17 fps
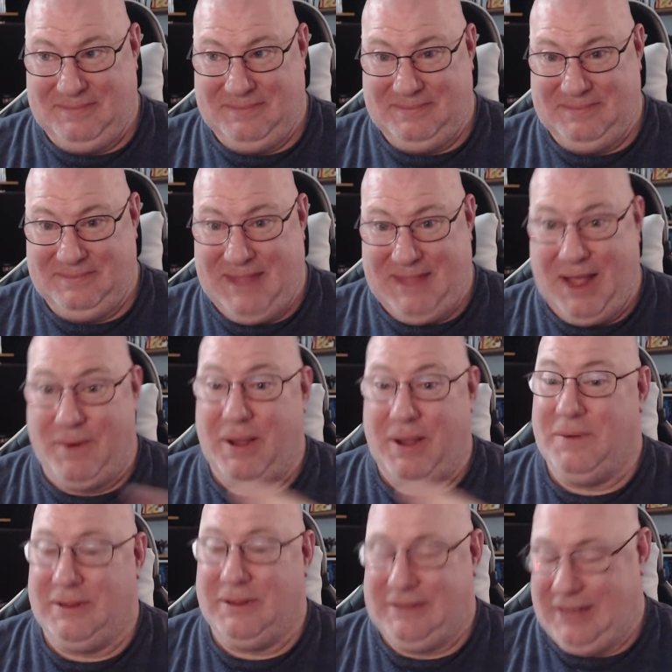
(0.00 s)
Now, I
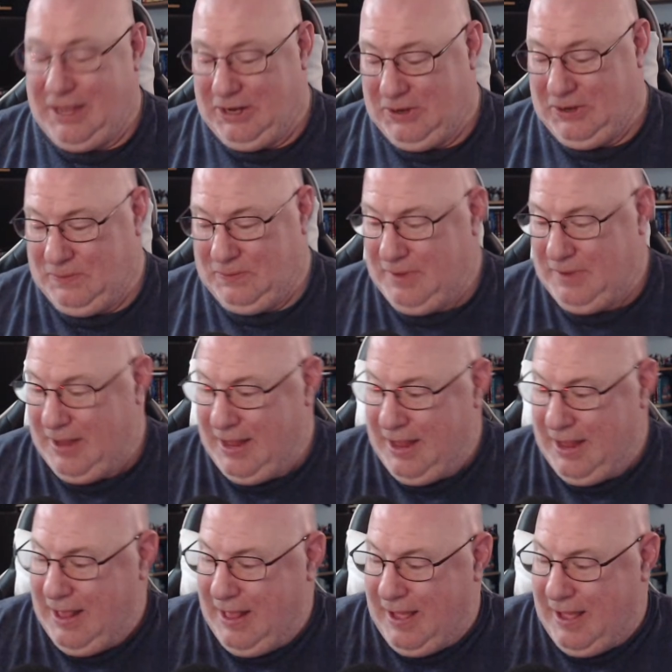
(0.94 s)
will tell you,
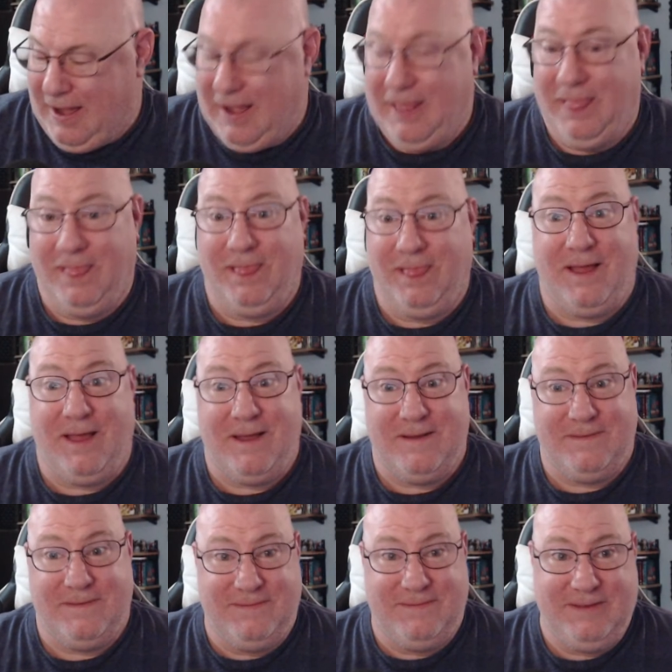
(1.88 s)
I
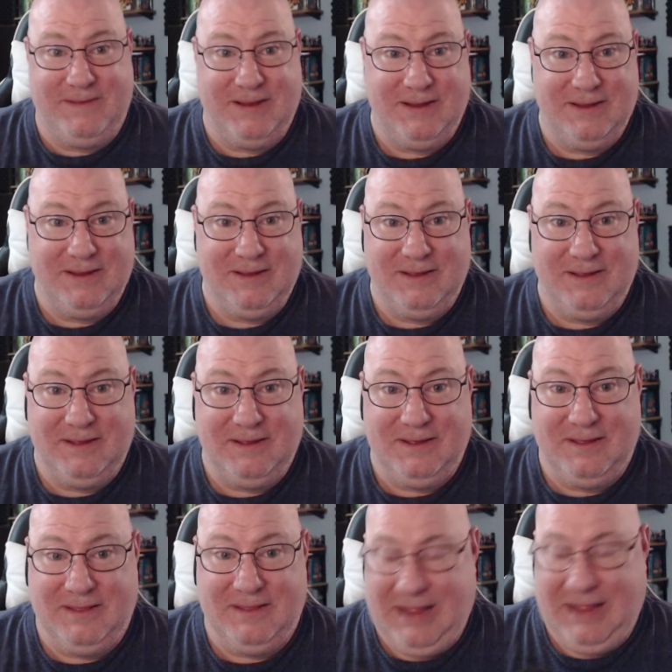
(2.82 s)
loved
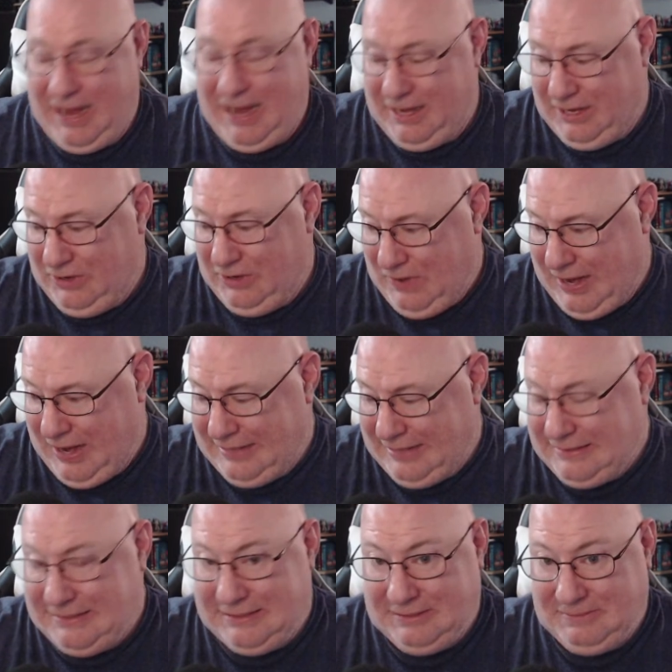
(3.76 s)
the ending
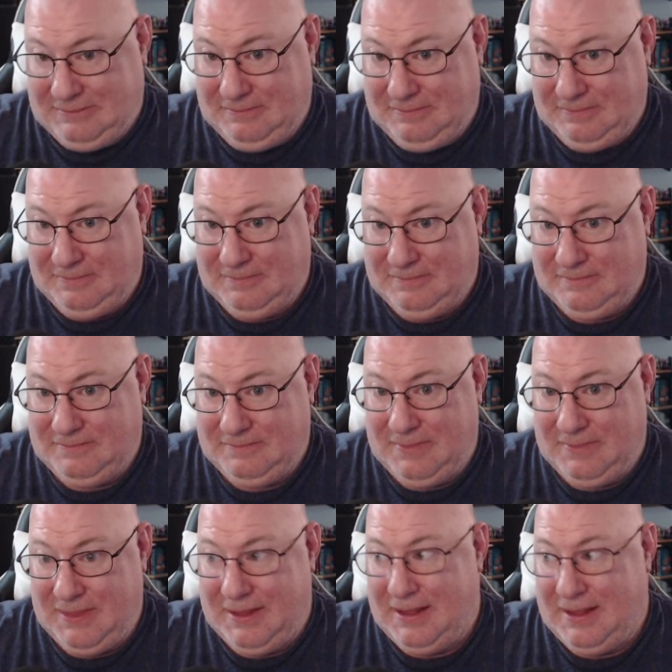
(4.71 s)
credits.
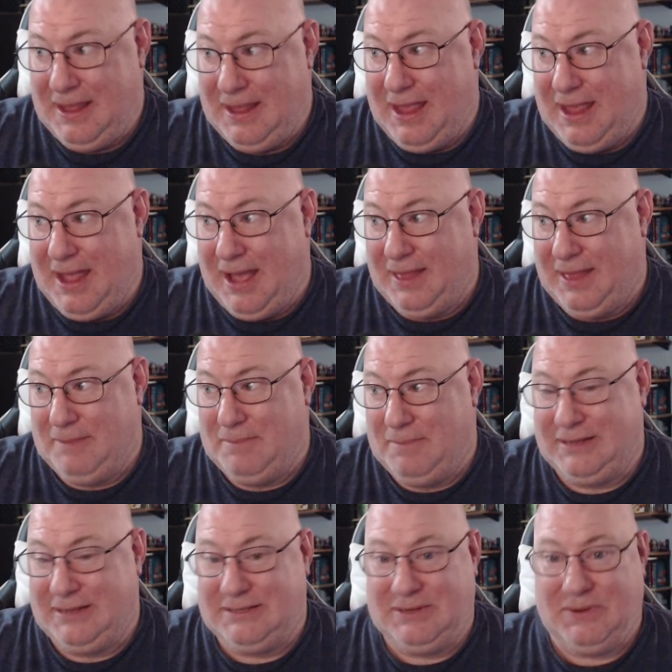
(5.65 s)
How they
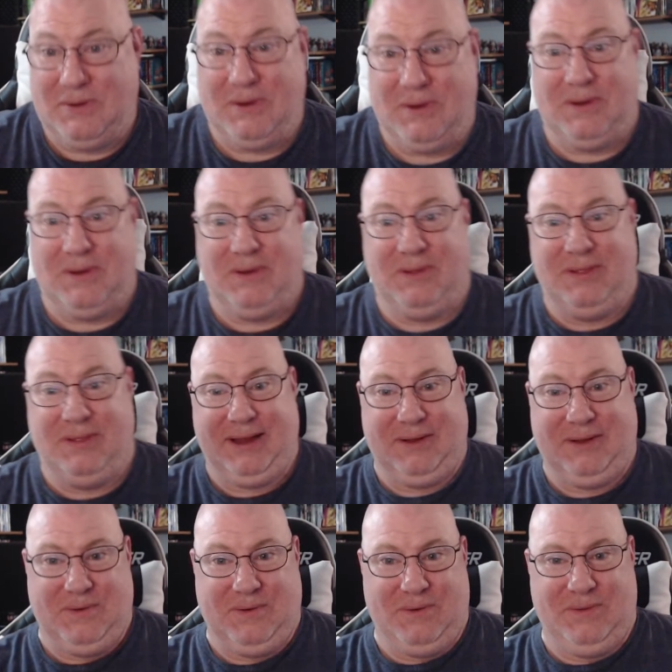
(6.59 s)
mixed all
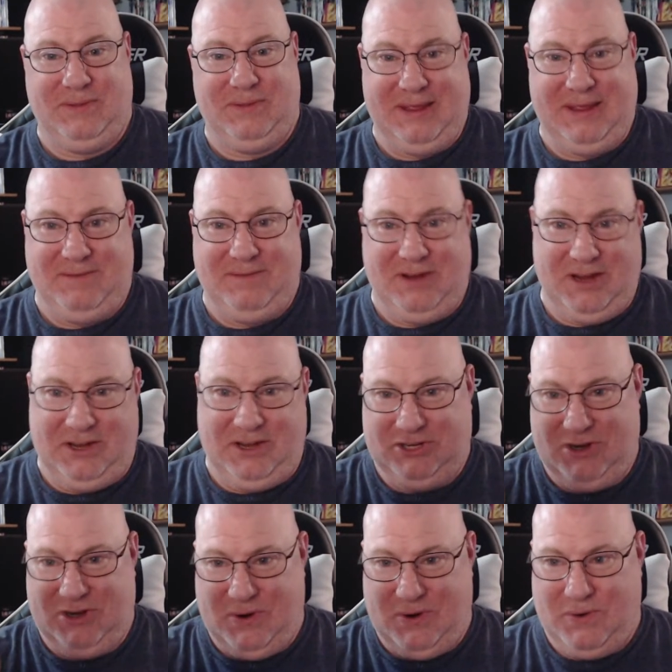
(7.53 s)
old TV
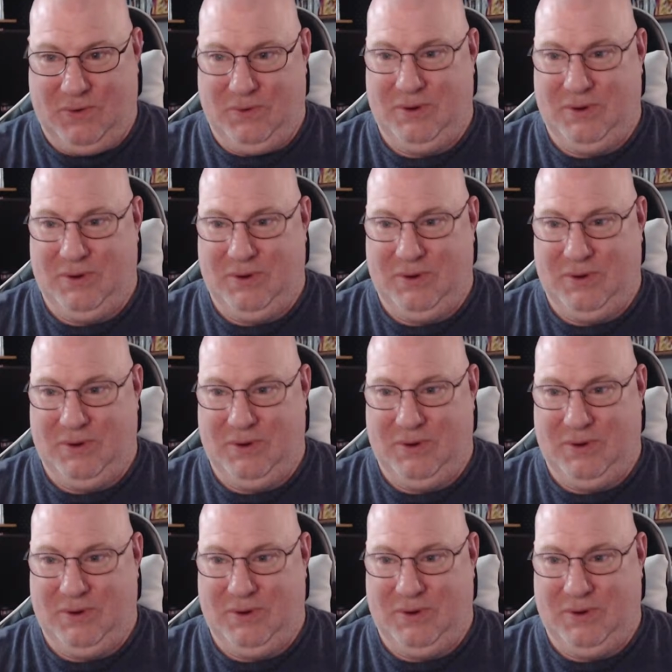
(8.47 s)
show,